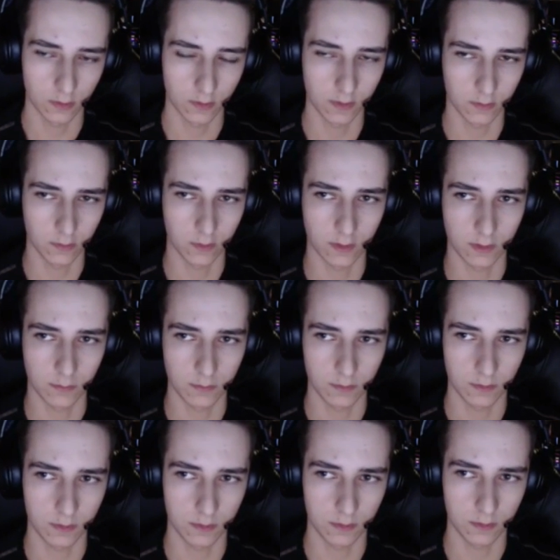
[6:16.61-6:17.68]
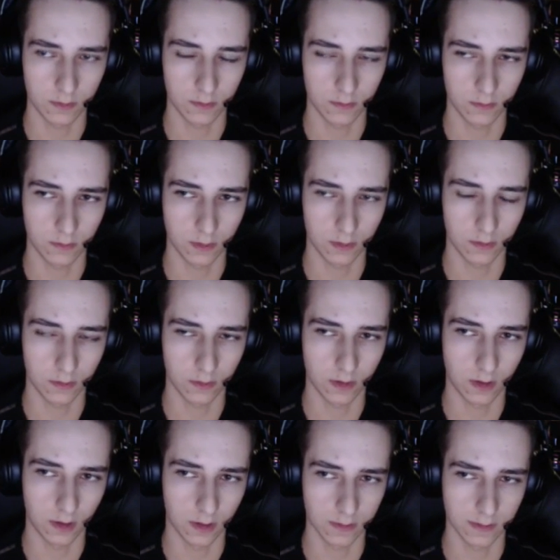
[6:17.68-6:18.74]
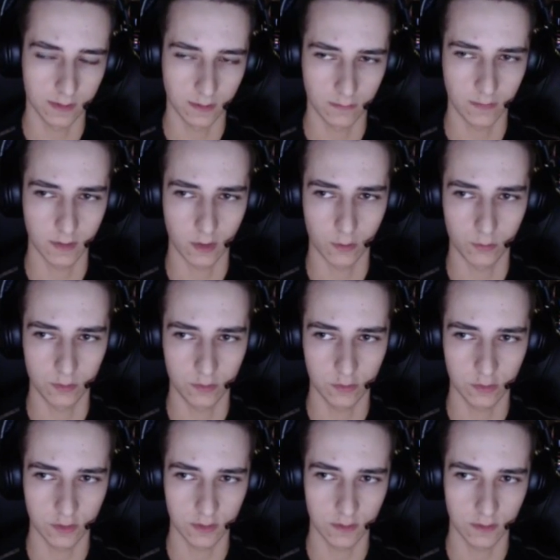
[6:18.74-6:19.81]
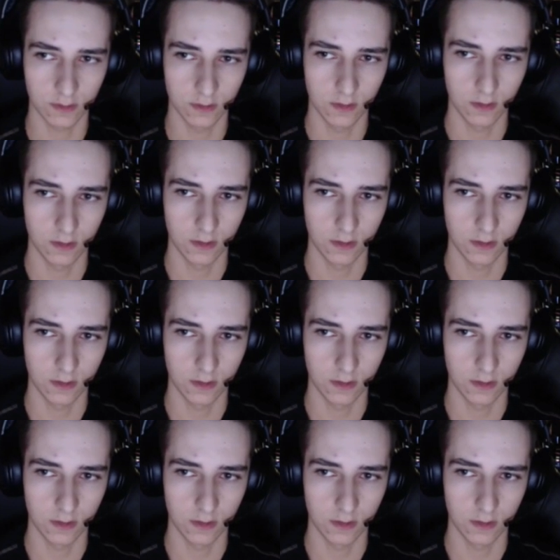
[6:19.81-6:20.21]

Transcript: I think it's gonna be hard, and I think Origen